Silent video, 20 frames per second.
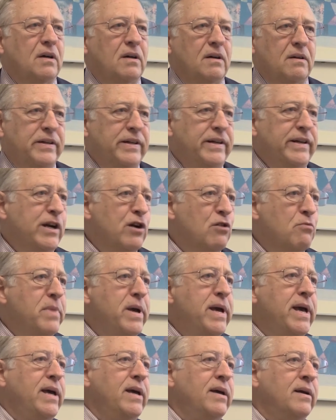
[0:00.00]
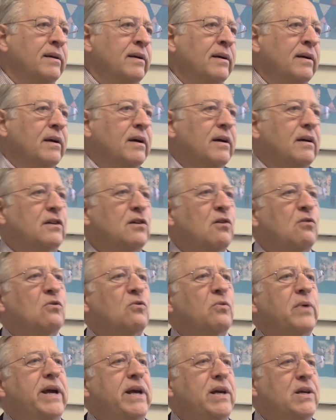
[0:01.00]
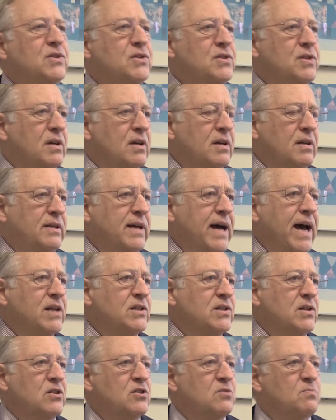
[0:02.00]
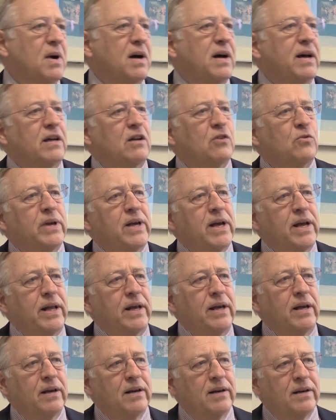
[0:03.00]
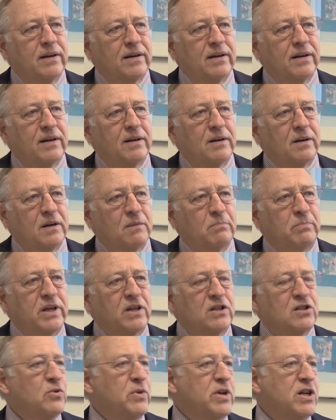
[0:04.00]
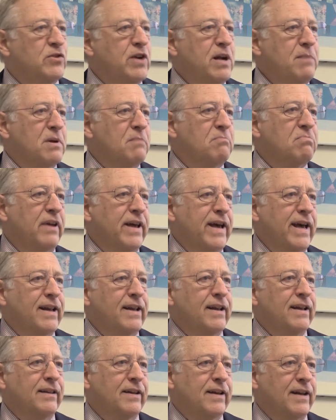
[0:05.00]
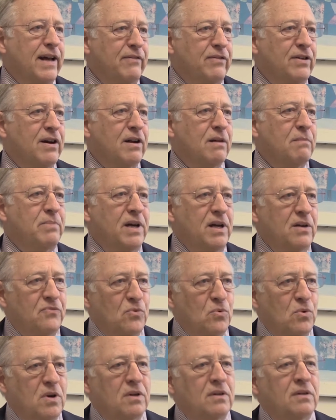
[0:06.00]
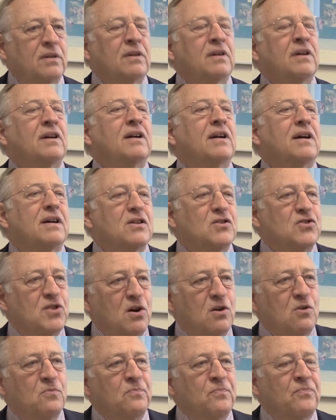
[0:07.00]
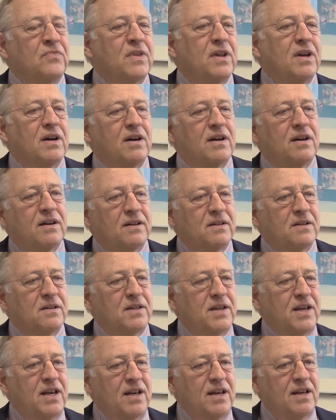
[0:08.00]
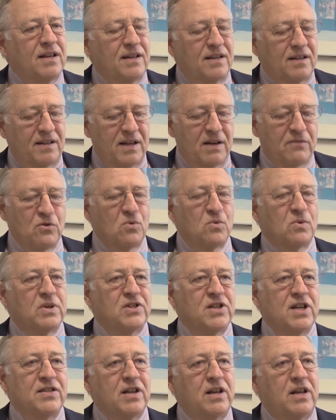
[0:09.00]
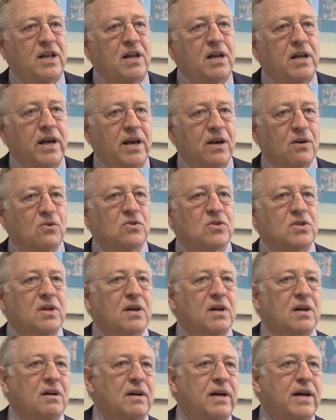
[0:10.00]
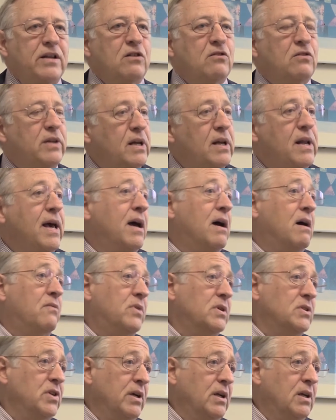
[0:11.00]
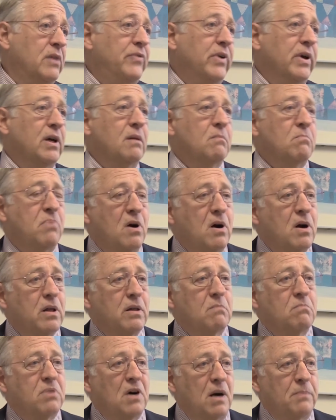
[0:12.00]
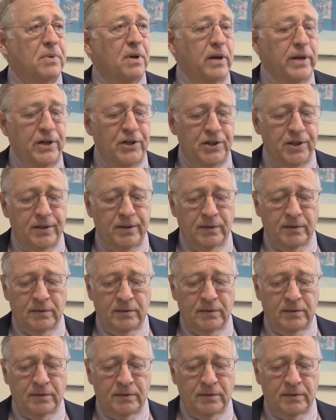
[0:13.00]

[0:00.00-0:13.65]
near me, don't raise taxes by creating a big sewage treatment plant that I've got to pay for. So the devil is in the details. And you did have a significant part of the population,